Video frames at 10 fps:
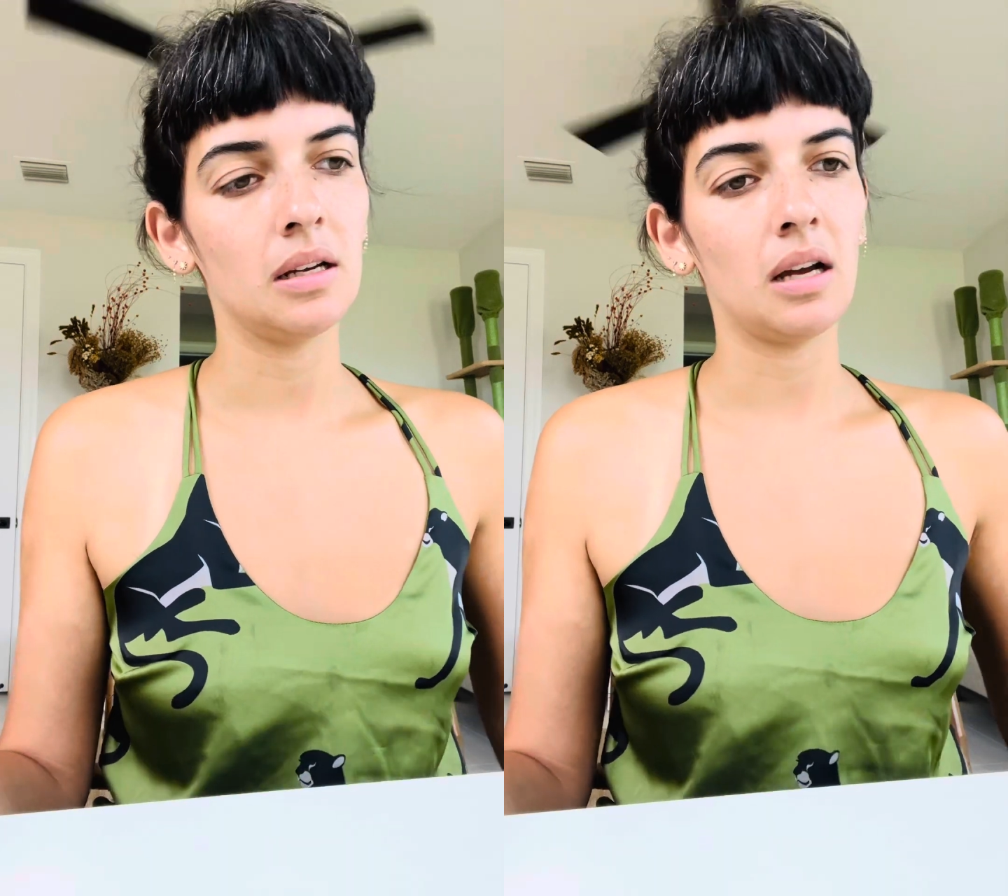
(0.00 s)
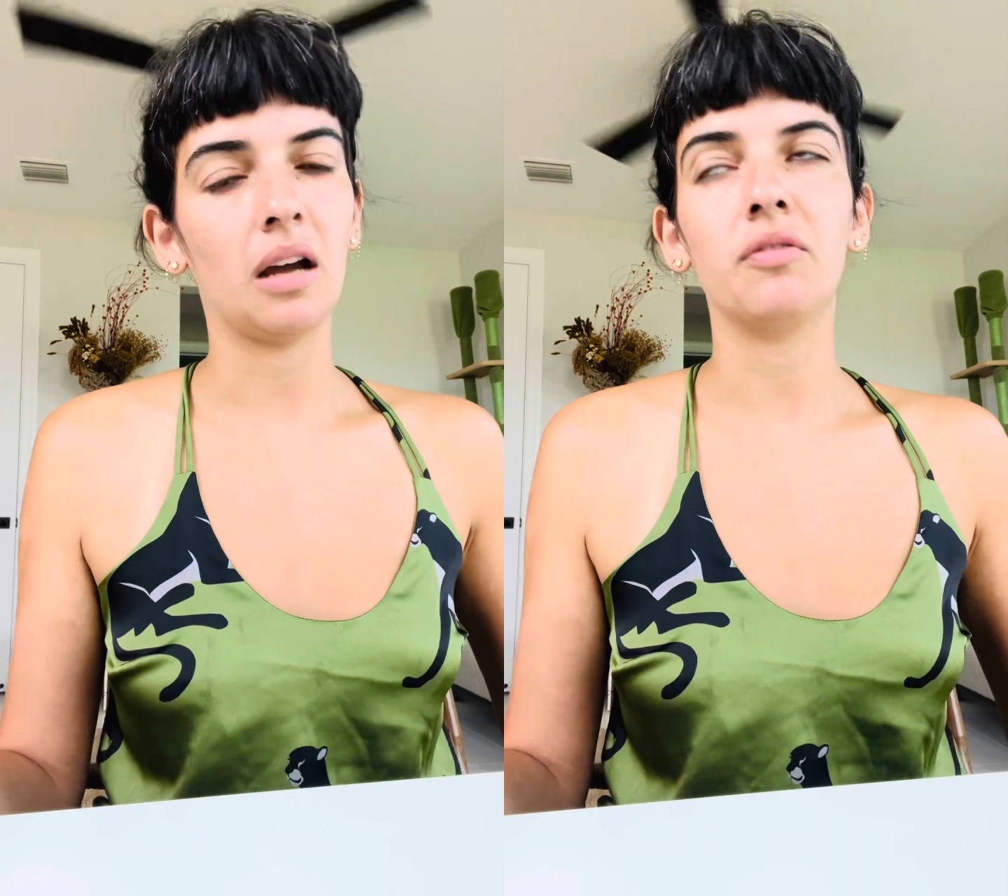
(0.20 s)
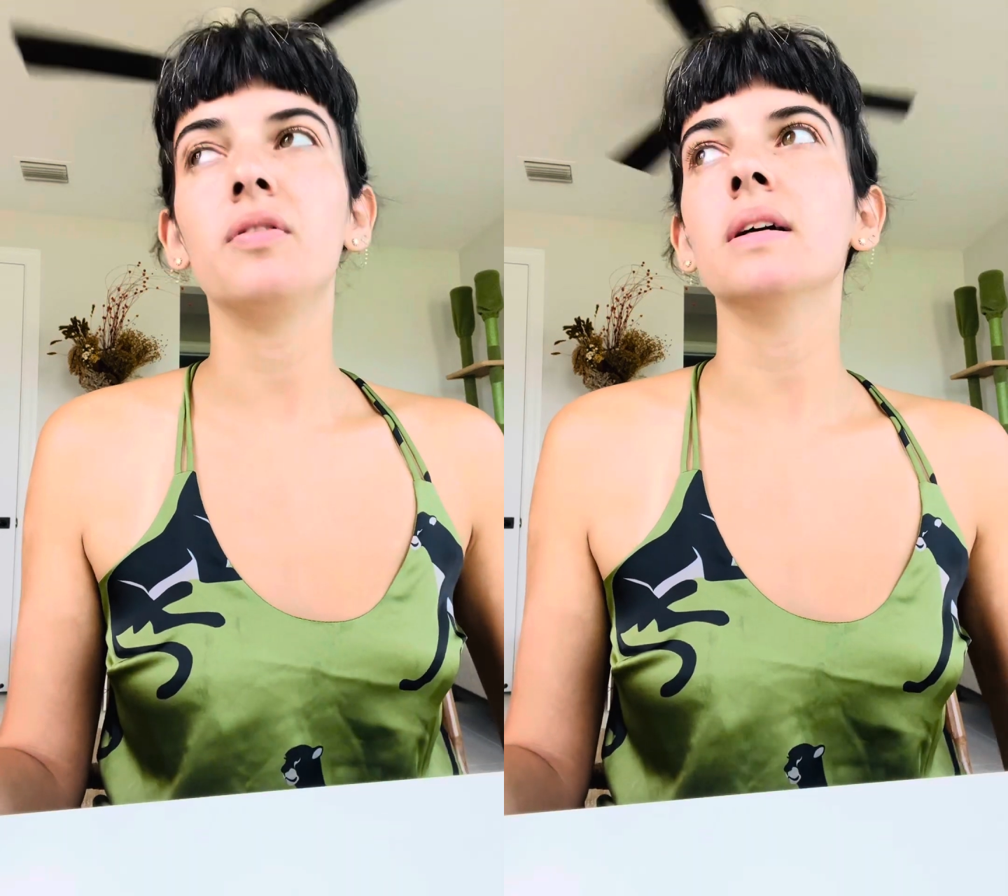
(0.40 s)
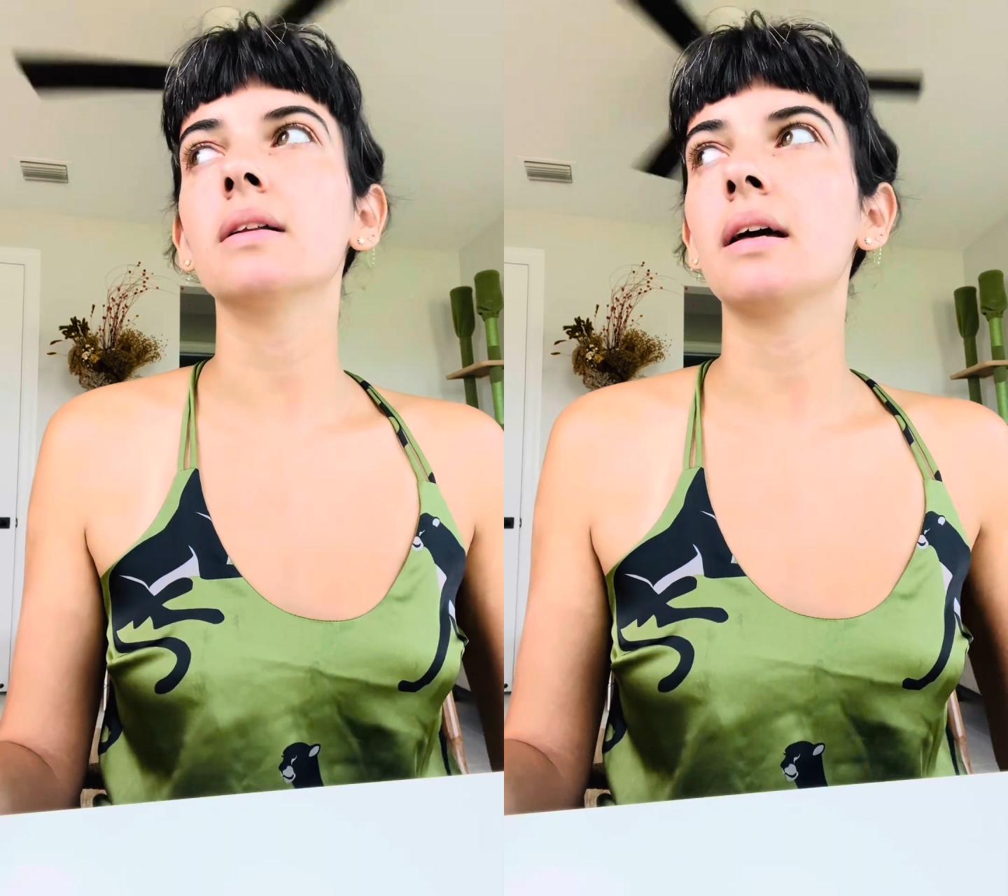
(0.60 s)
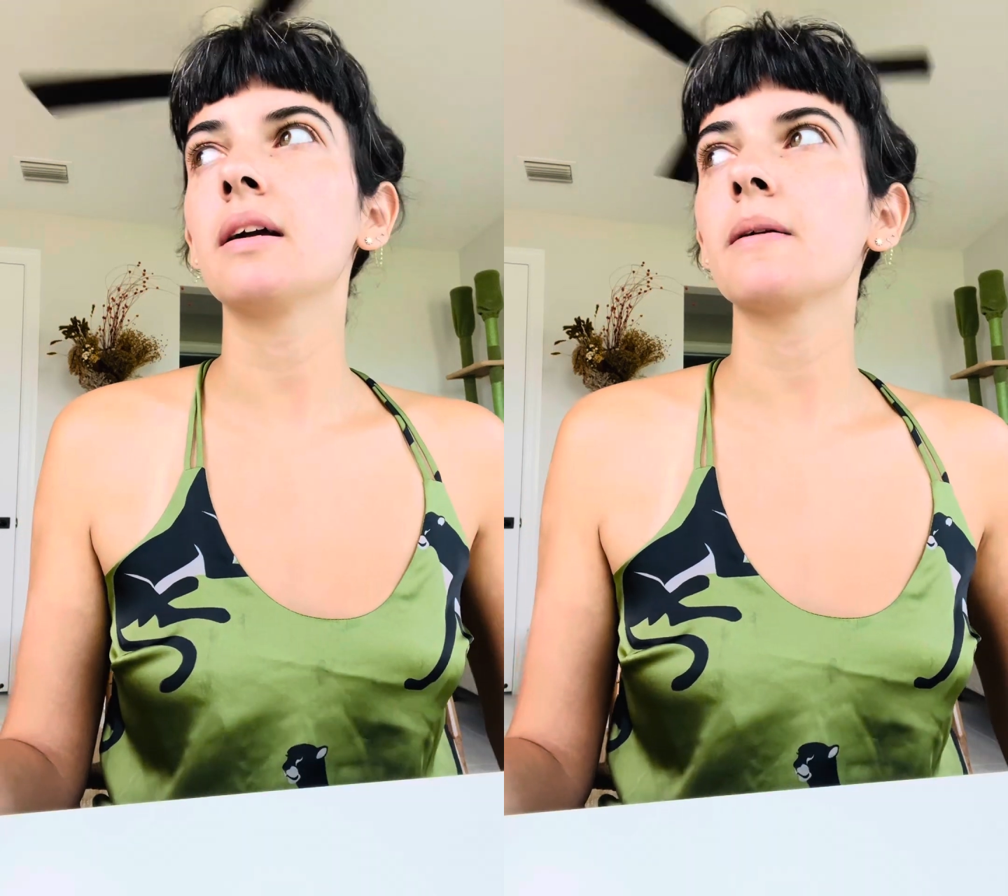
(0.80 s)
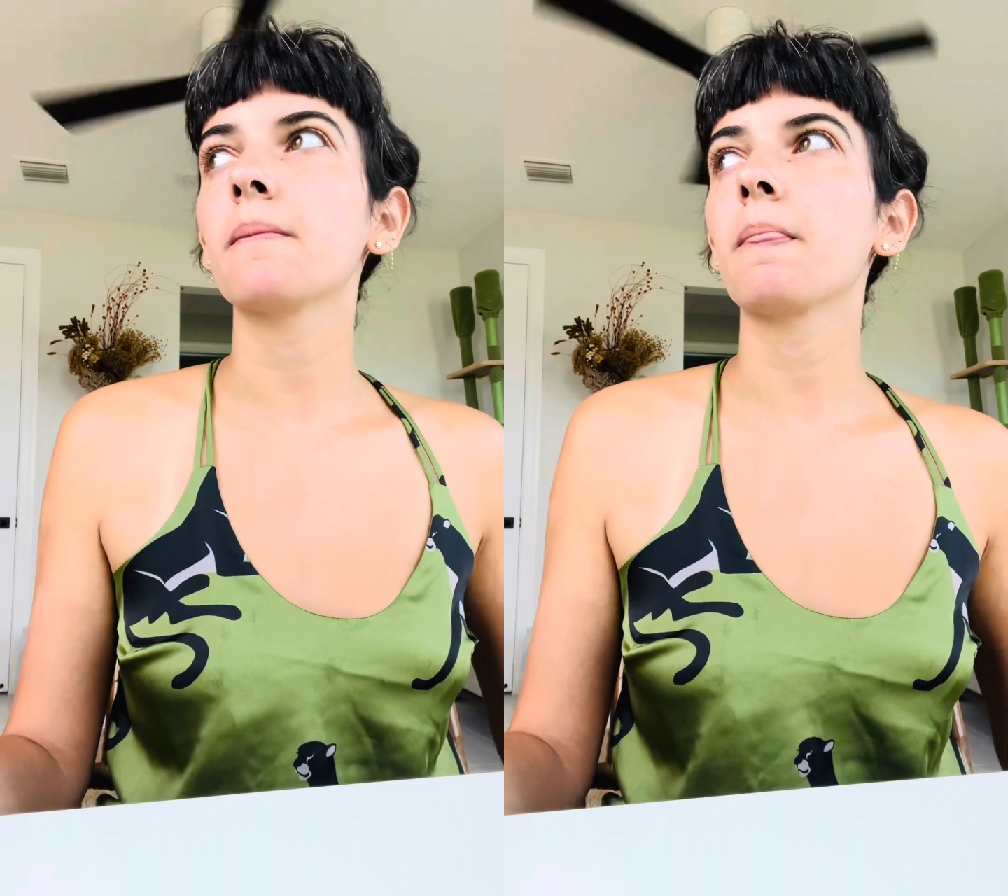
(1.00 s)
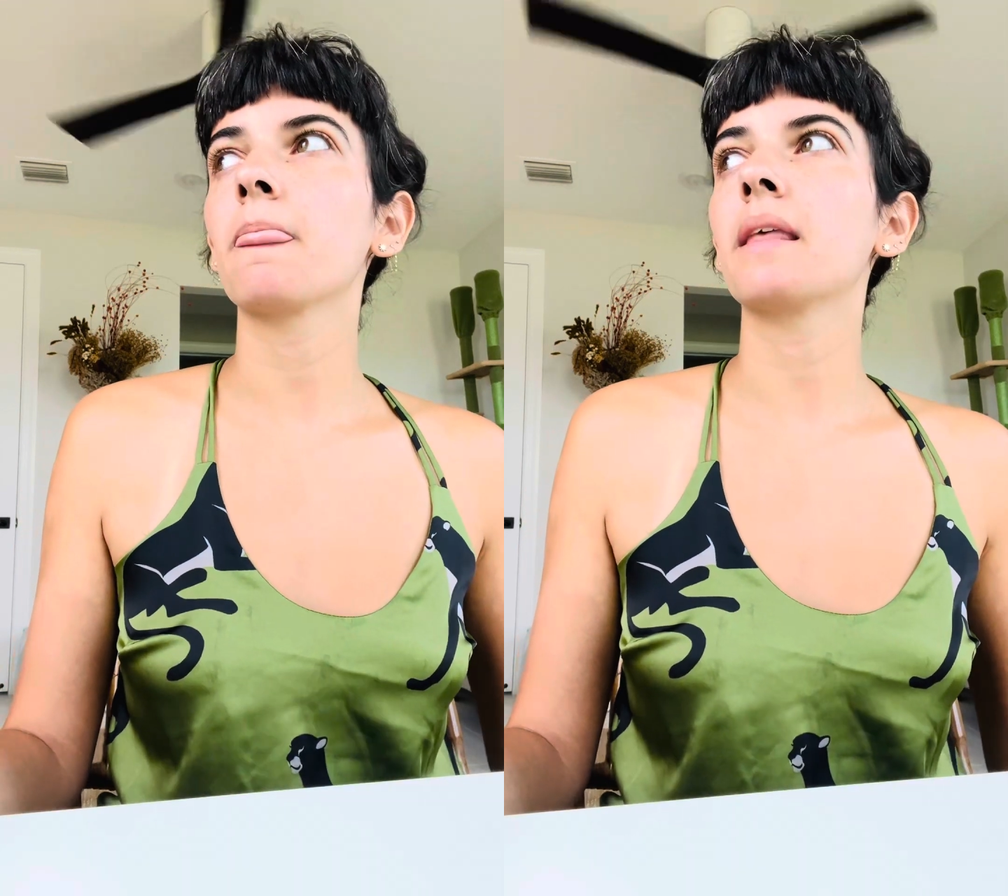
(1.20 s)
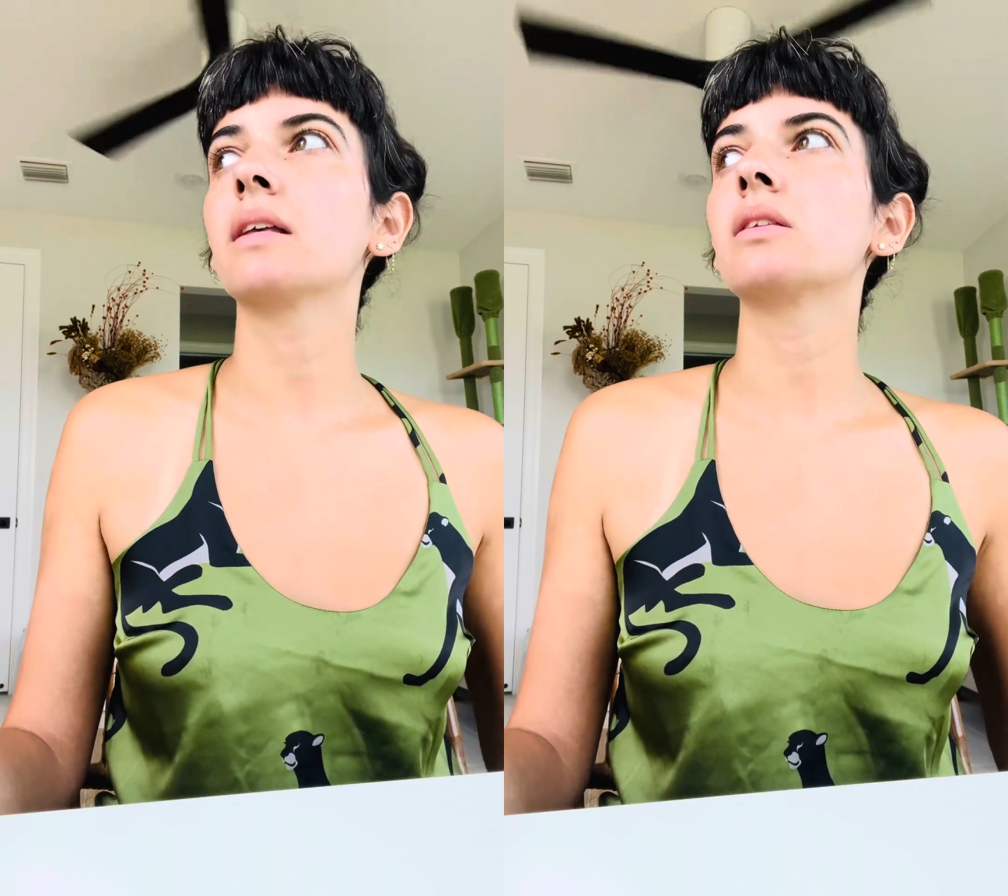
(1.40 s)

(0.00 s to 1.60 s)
I feel like as